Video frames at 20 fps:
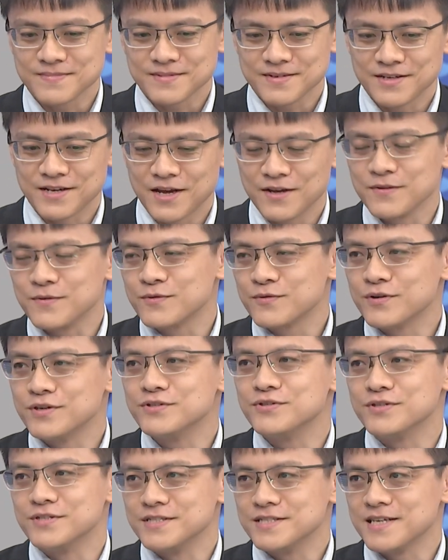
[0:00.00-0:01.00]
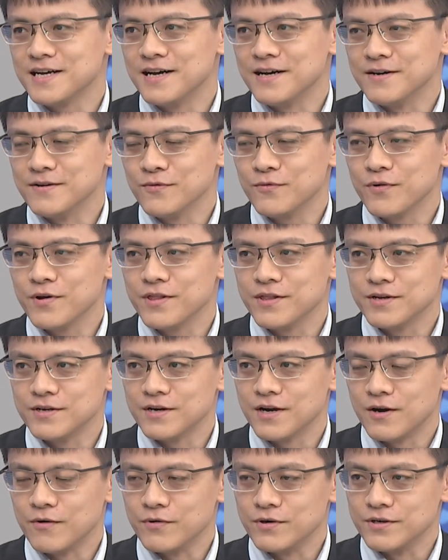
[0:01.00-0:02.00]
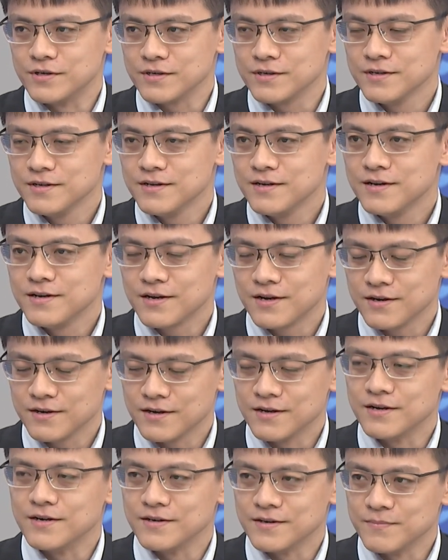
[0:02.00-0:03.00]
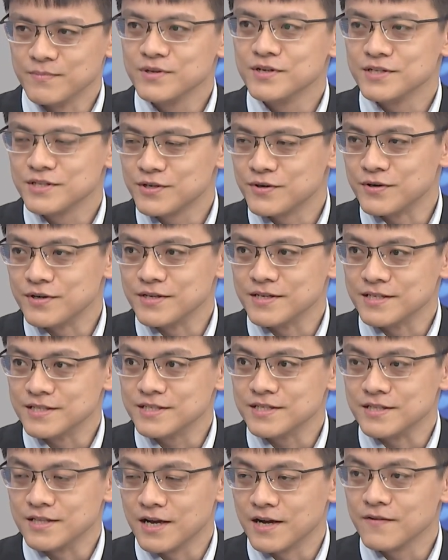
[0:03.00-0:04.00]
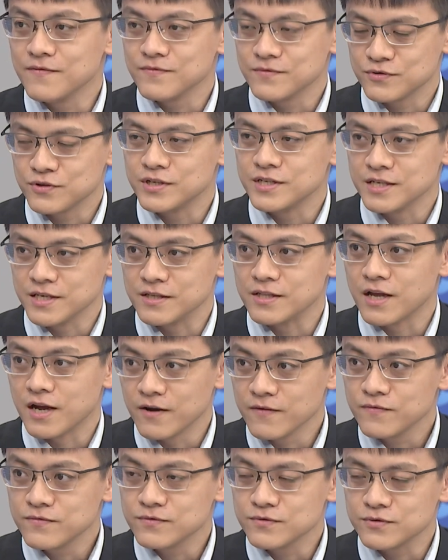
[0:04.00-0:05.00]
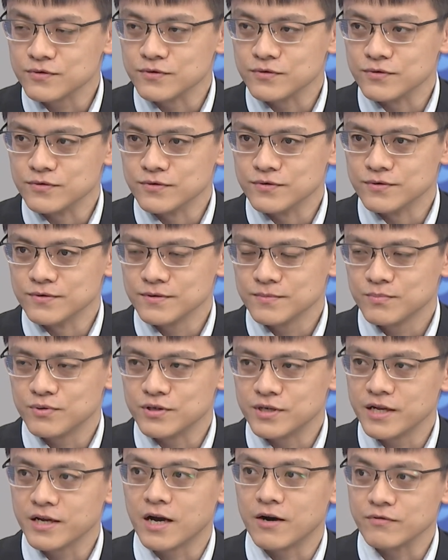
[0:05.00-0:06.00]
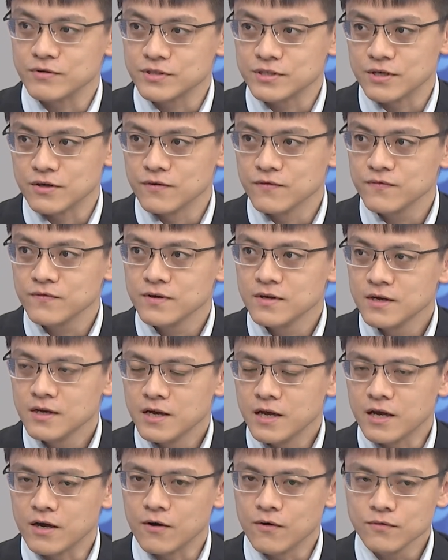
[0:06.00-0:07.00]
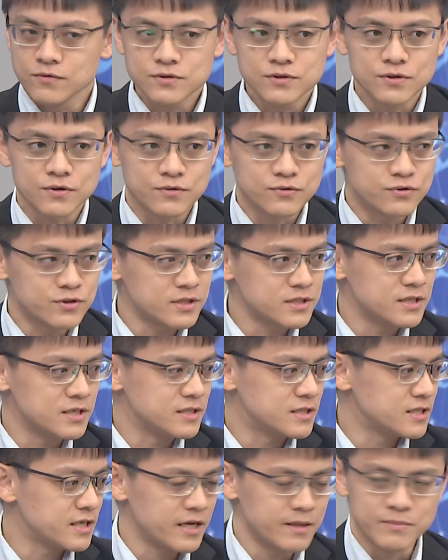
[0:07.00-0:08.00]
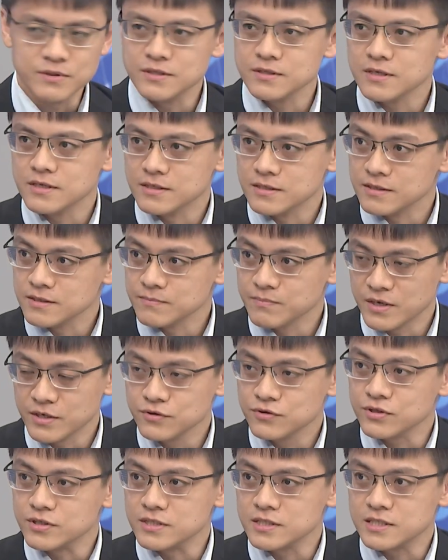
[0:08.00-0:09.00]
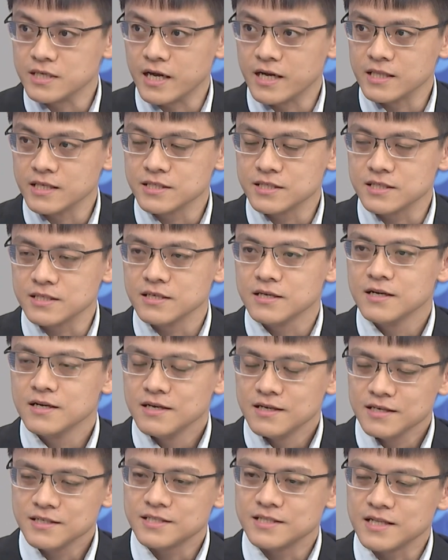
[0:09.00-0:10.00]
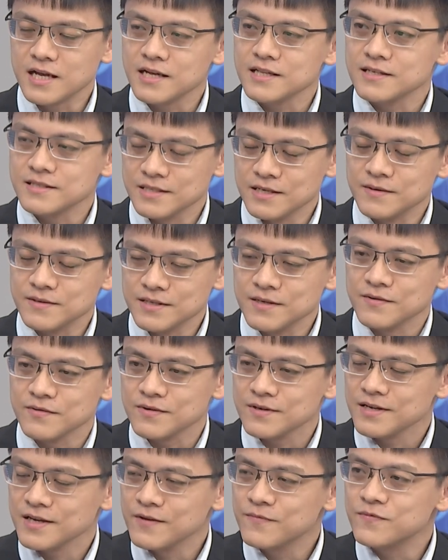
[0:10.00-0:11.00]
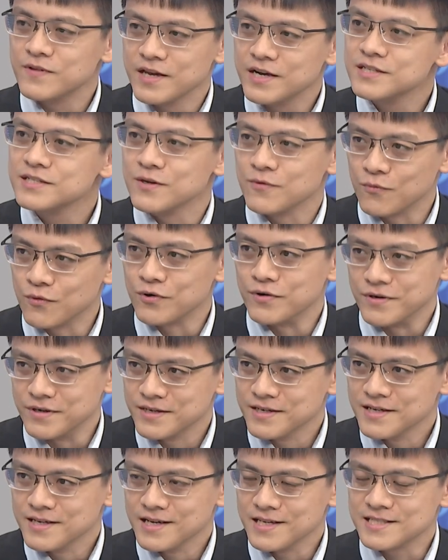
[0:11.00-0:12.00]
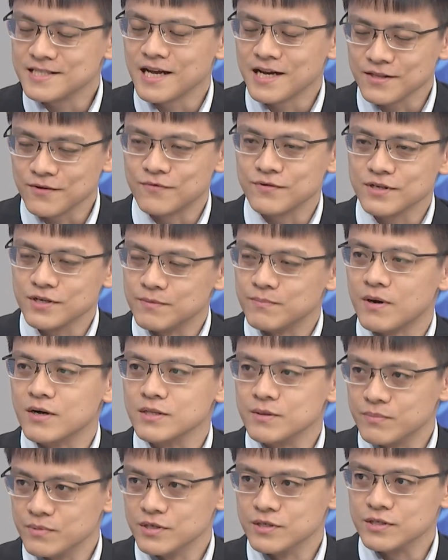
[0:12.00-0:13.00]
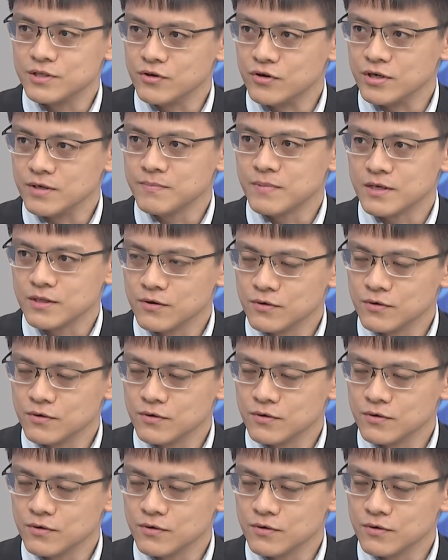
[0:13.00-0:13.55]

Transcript: lot of questions on whether our military is trained enough to protect ourselves, and also just as Guermantes mentions that it's not if there's a war, it's not only about the military but